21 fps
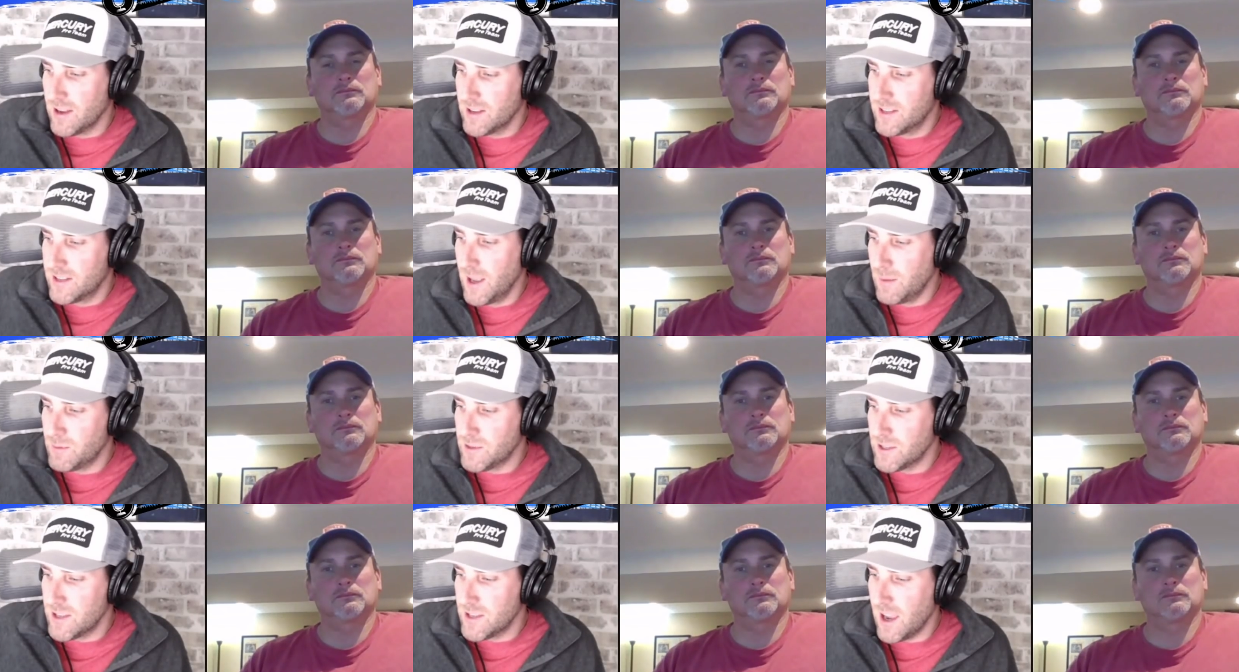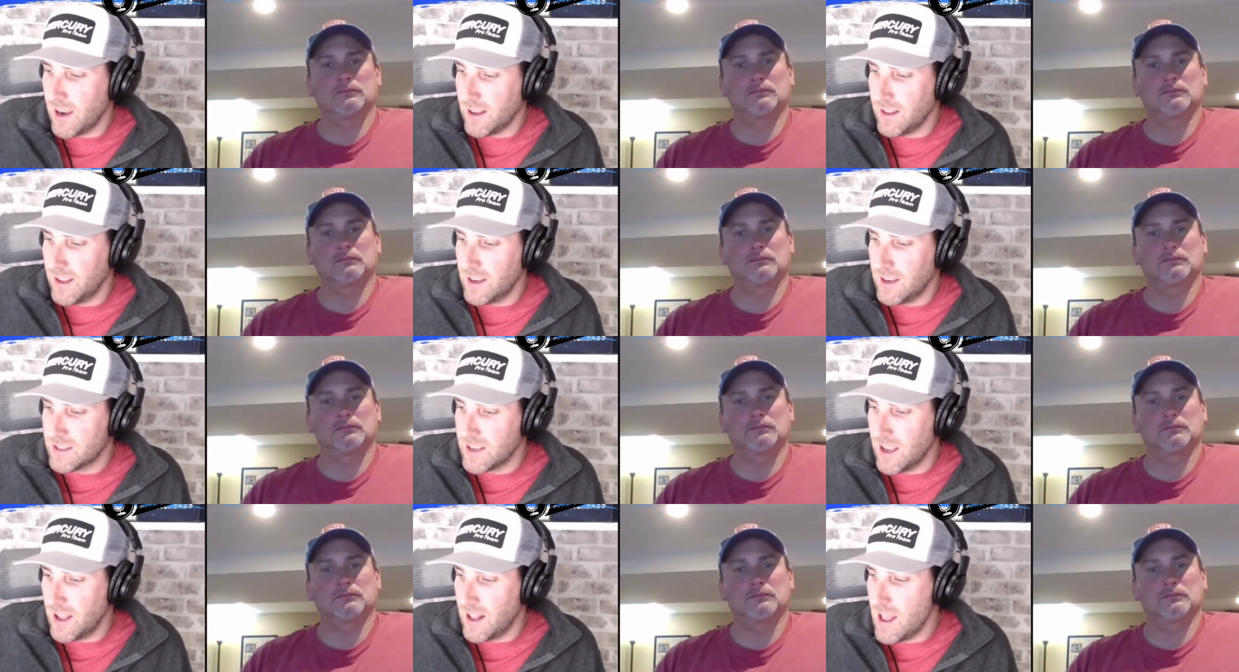Speaker 1: tips and
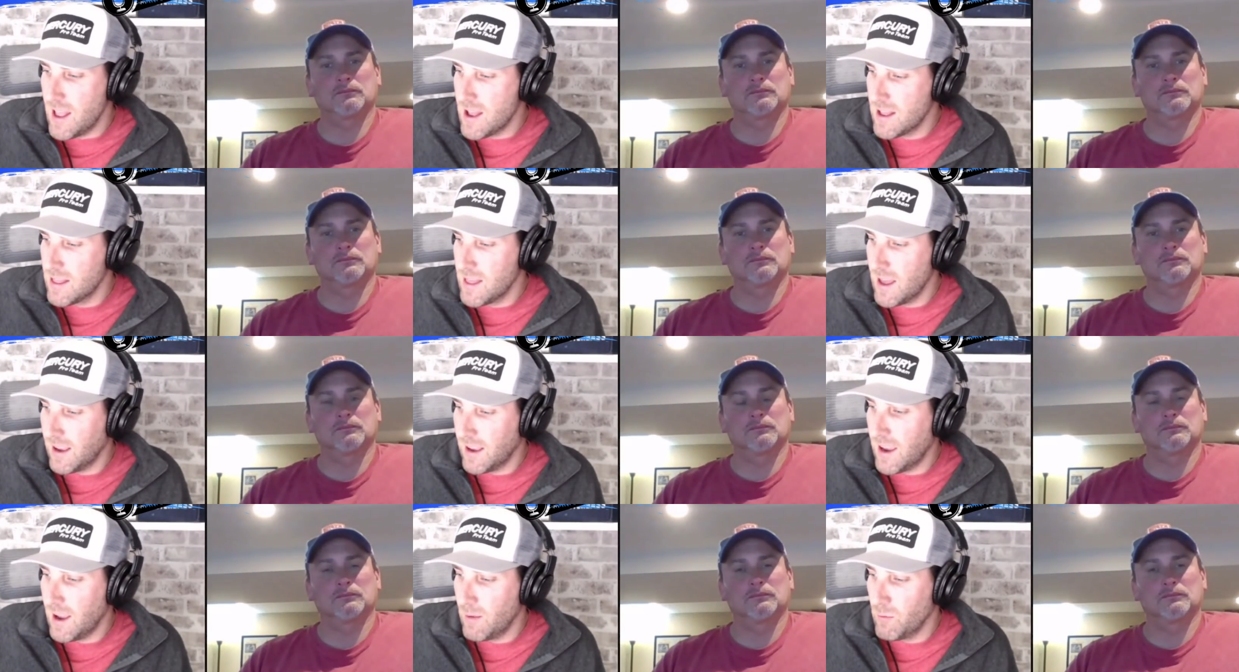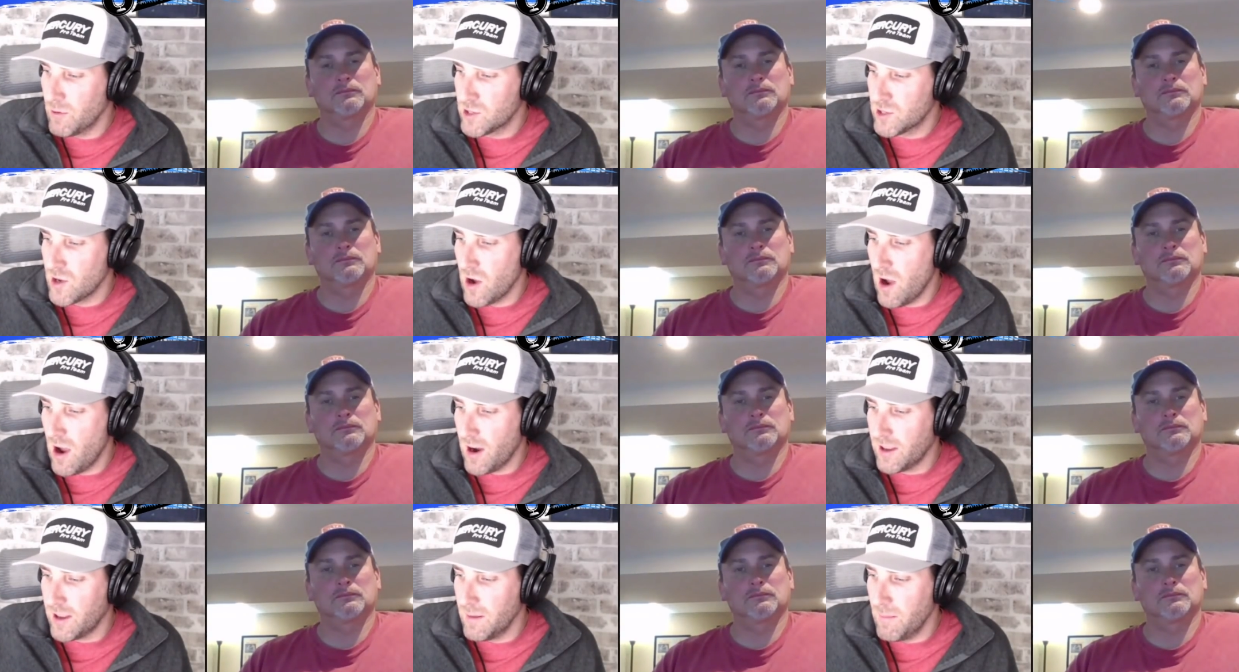techniques that that Ken was
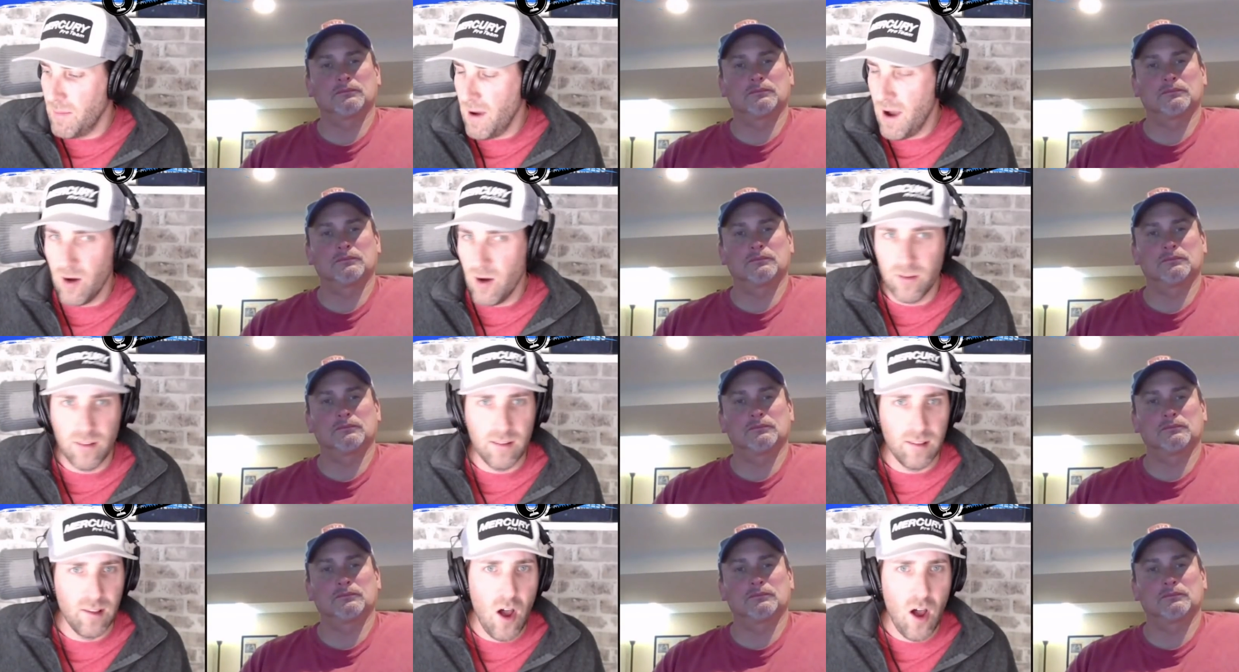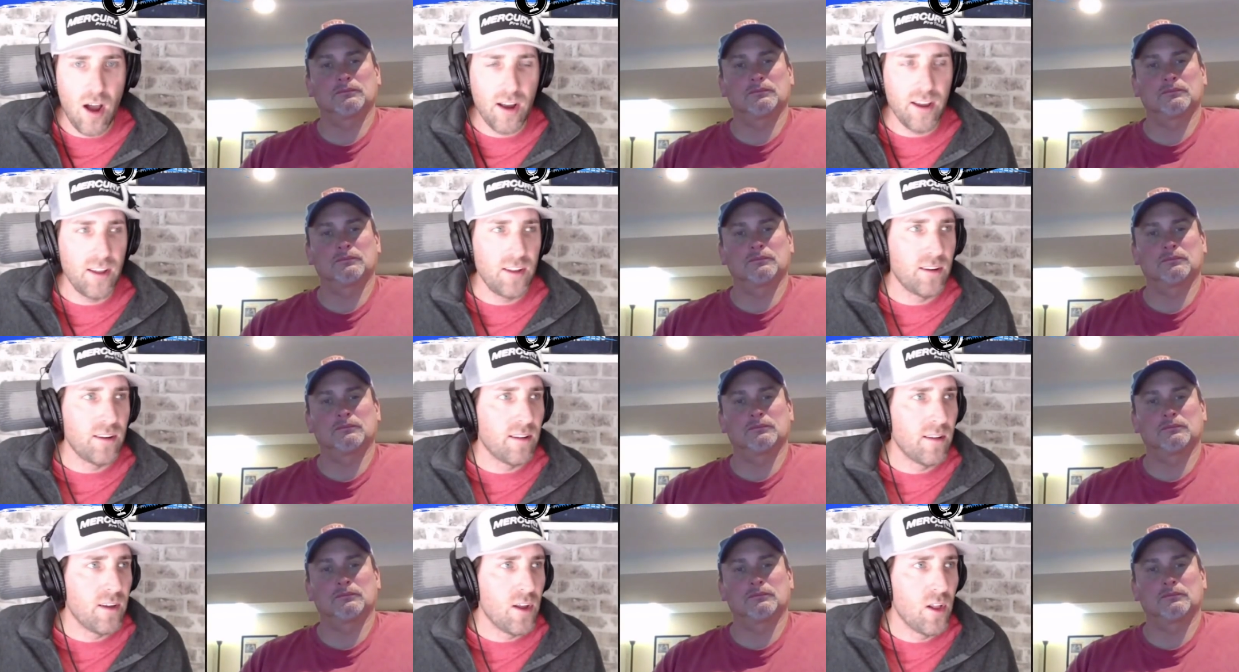talking about,
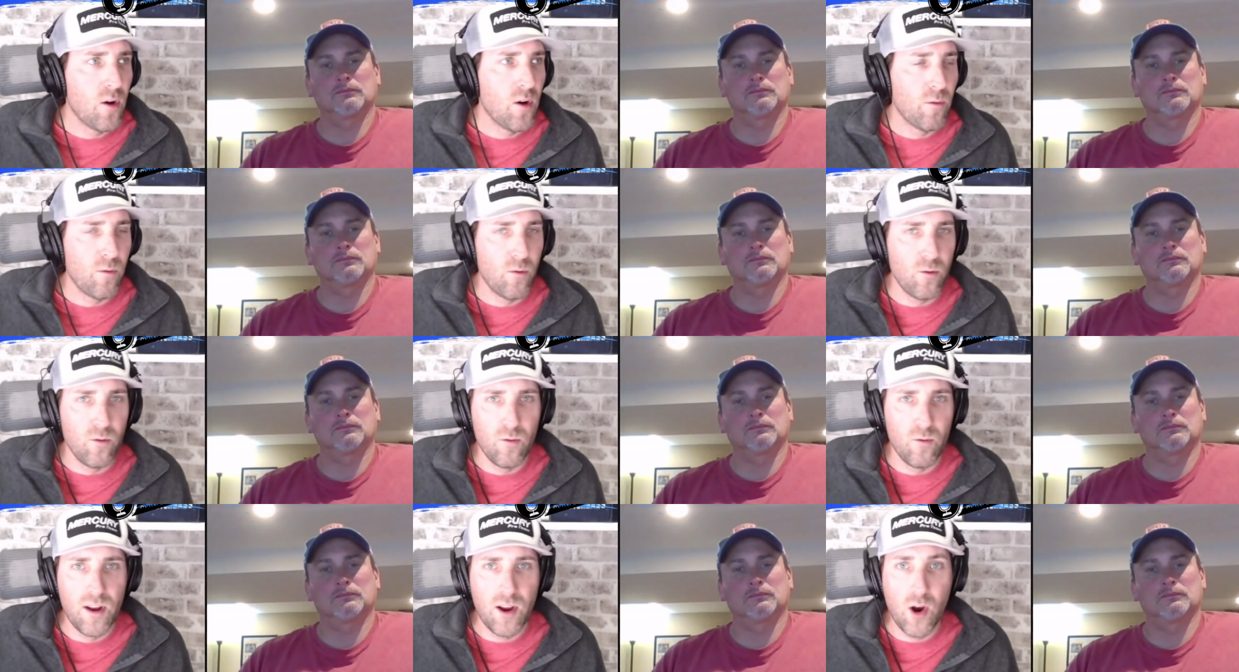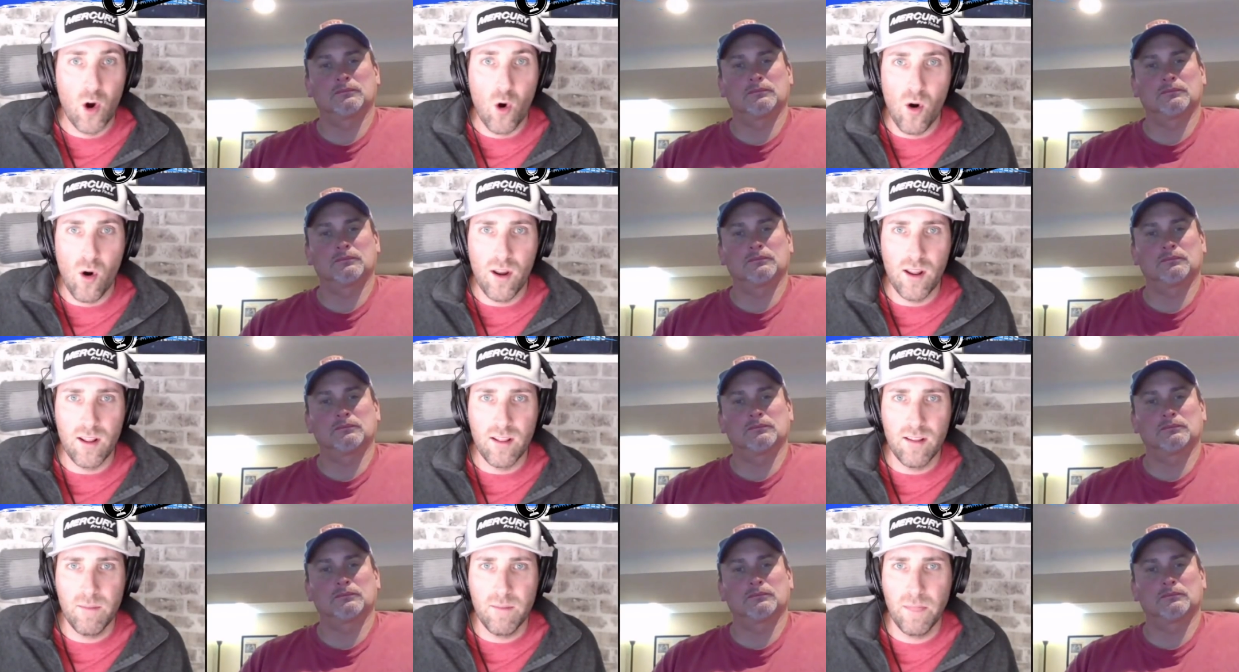logging, you know,
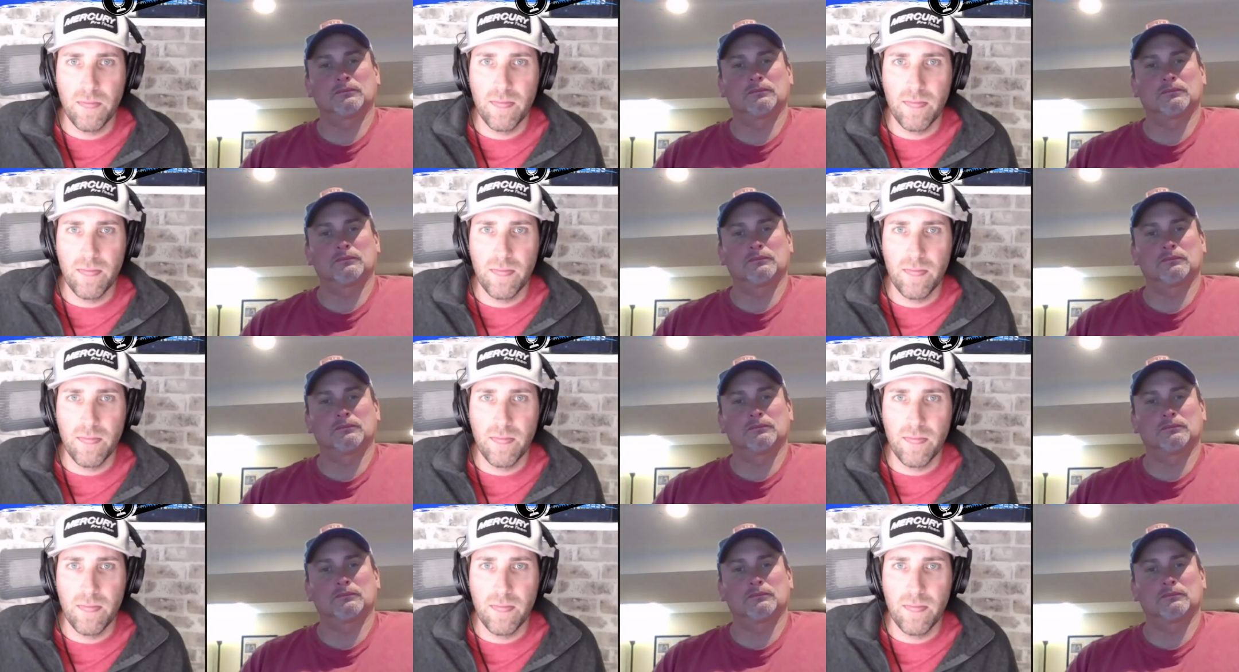recording